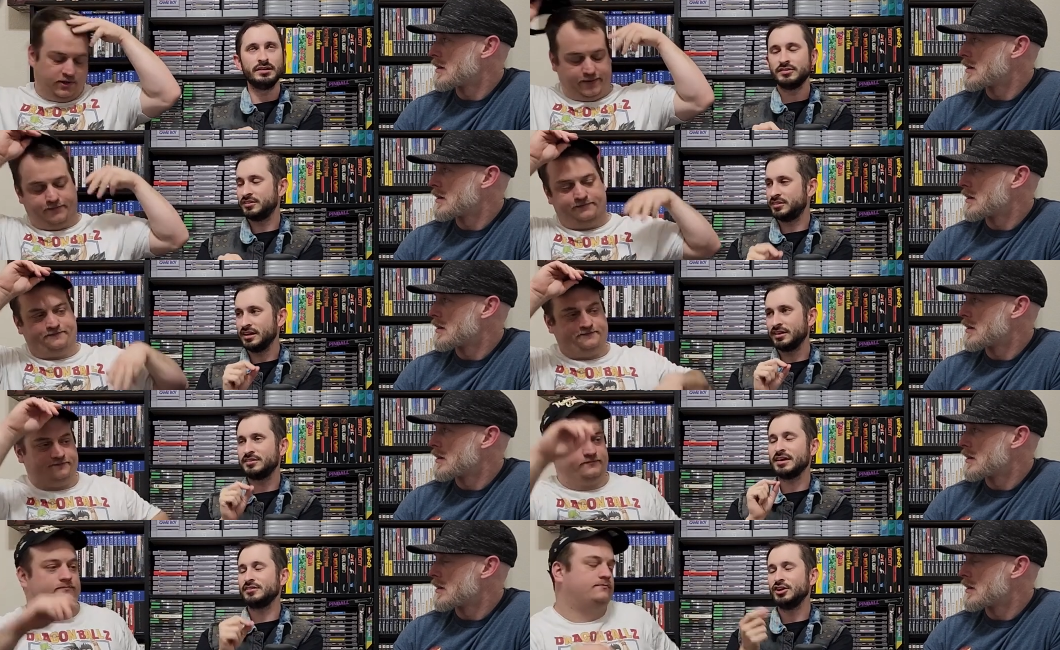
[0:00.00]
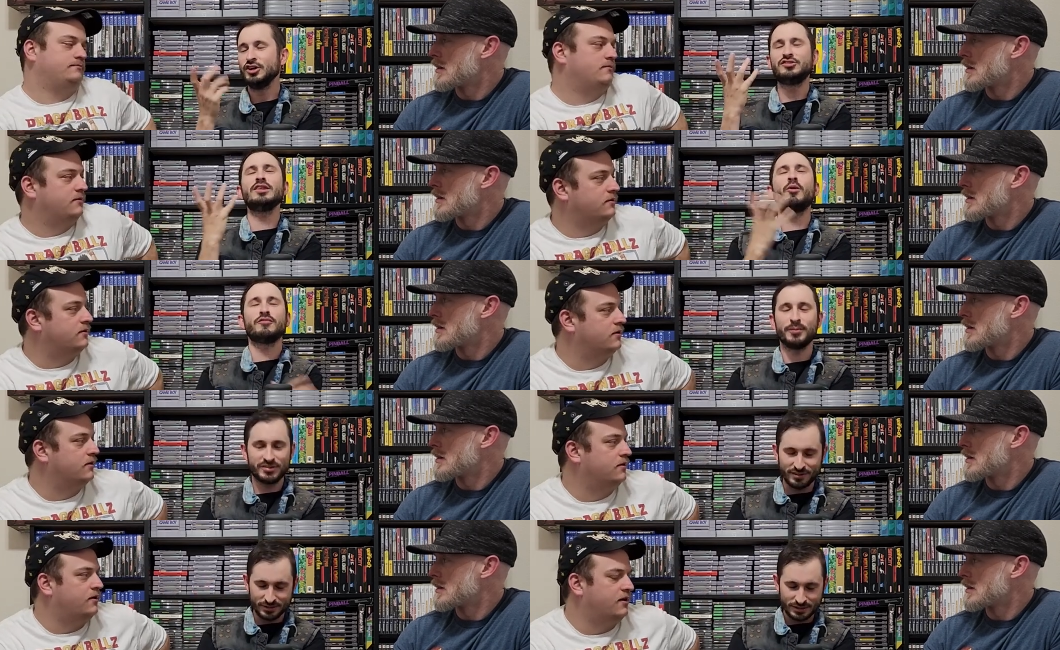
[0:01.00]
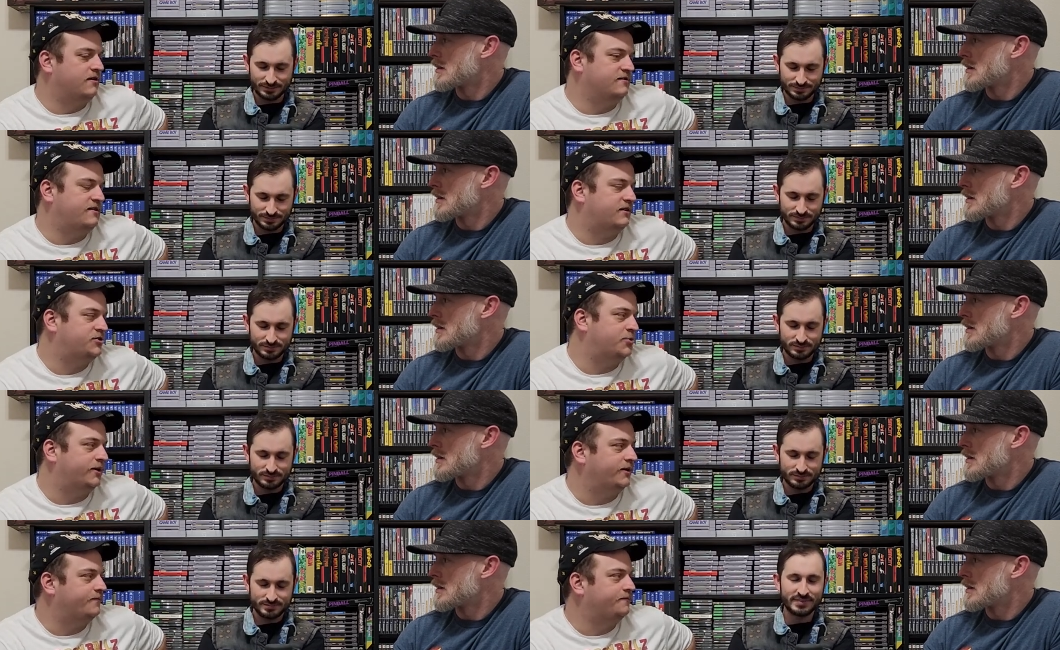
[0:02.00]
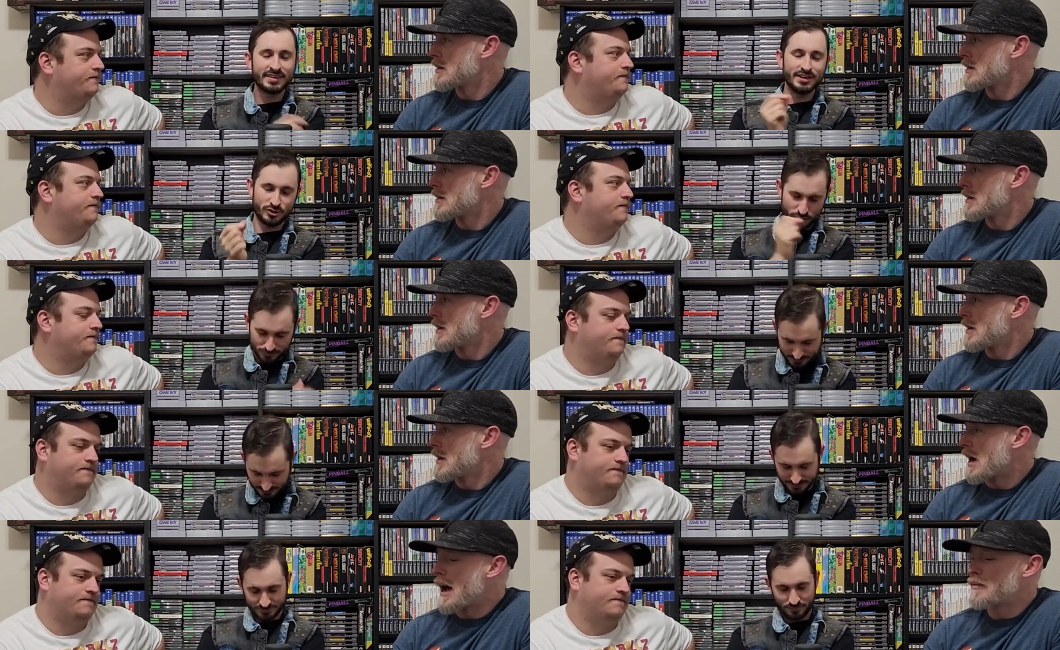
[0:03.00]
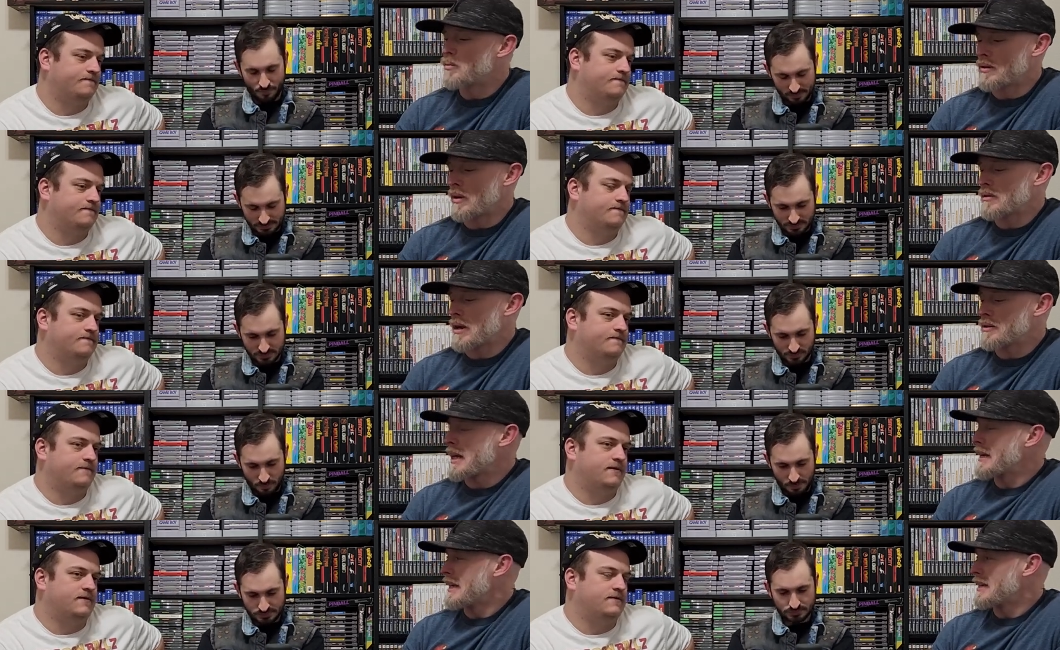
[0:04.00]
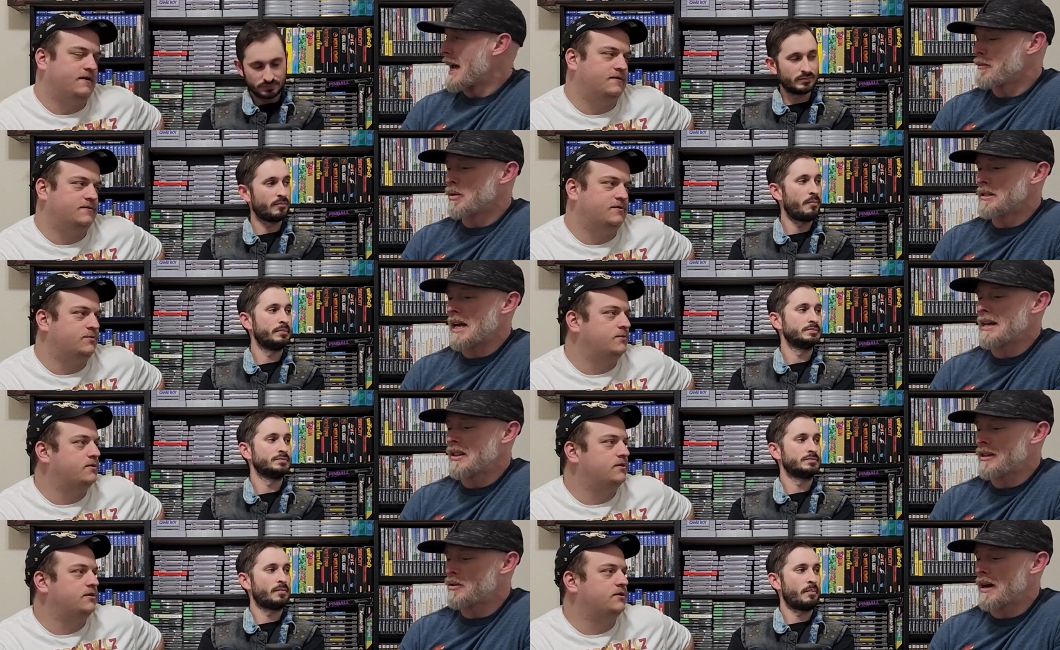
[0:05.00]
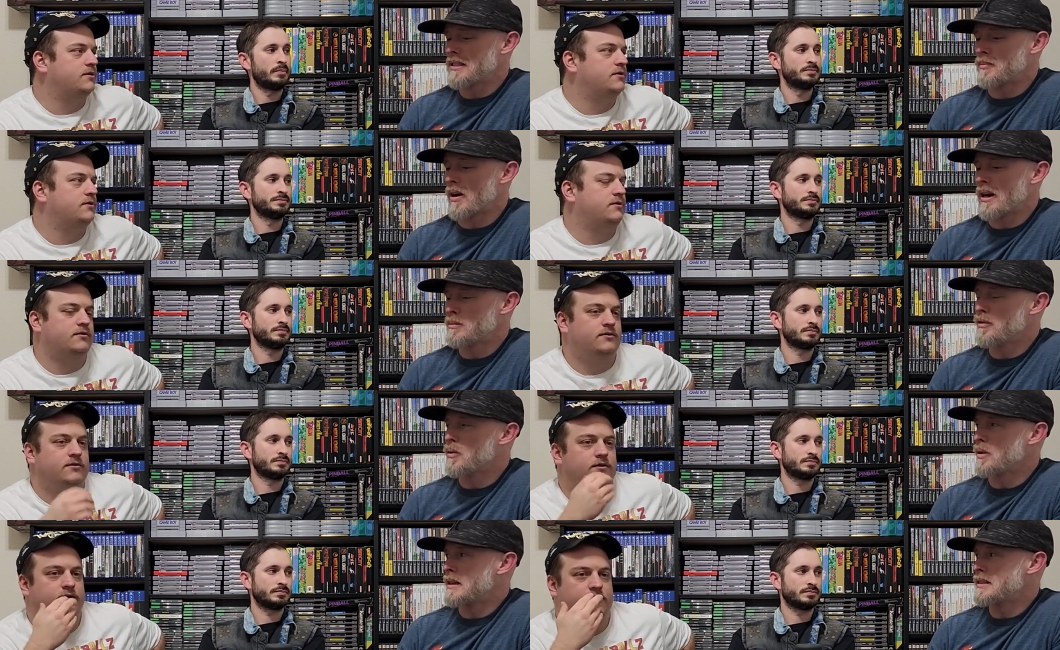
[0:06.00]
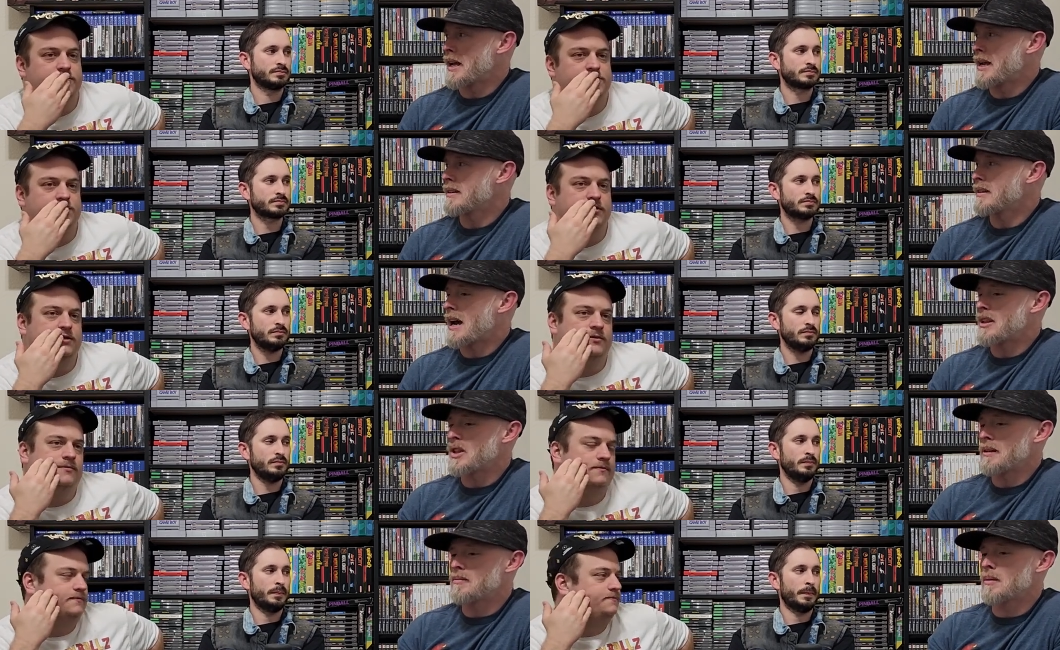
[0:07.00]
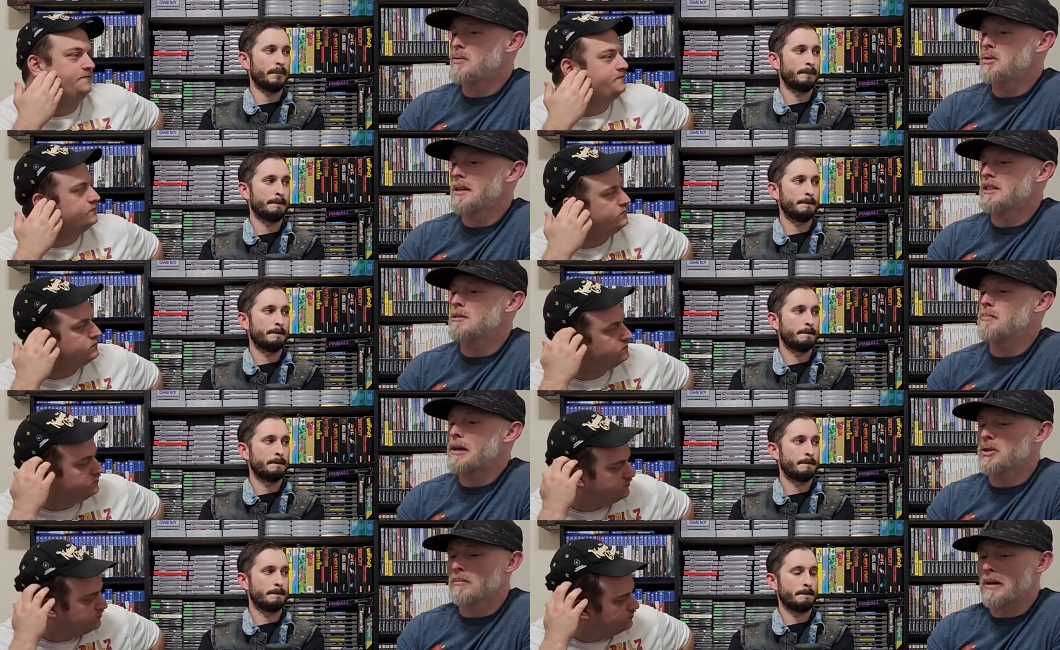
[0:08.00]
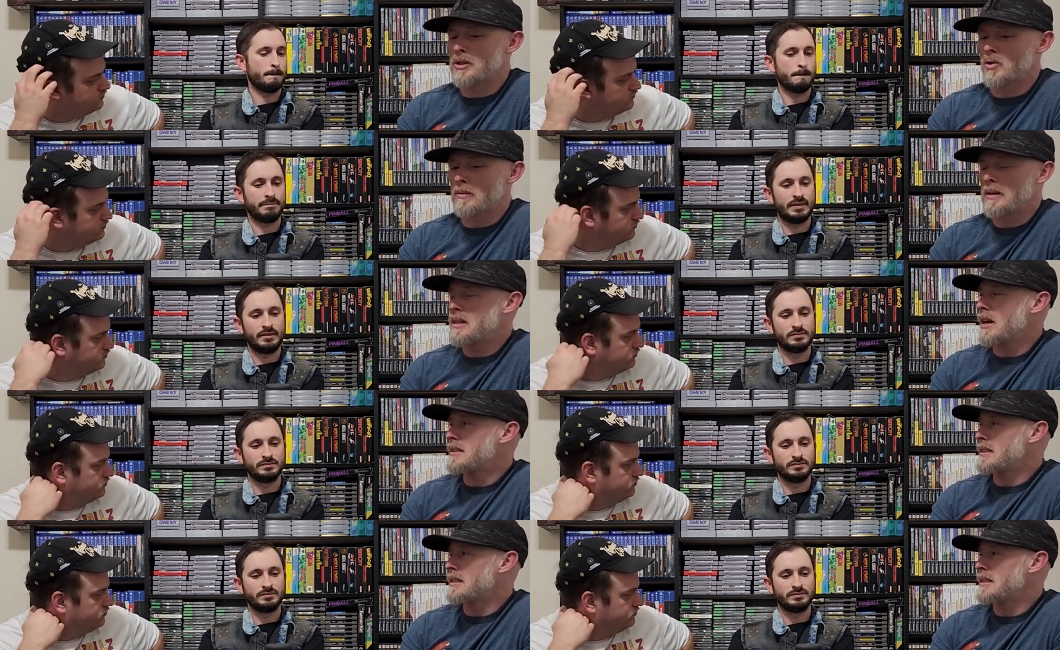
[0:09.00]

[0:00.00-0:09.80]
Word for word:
Speaker 1: Yes. Conte- say the word for me, Steve. Contextually. Thank you.
Speaker 2: I, that's what I was kind of getting at was I think you guys have brought it up before is that I think the music is special in Metroid because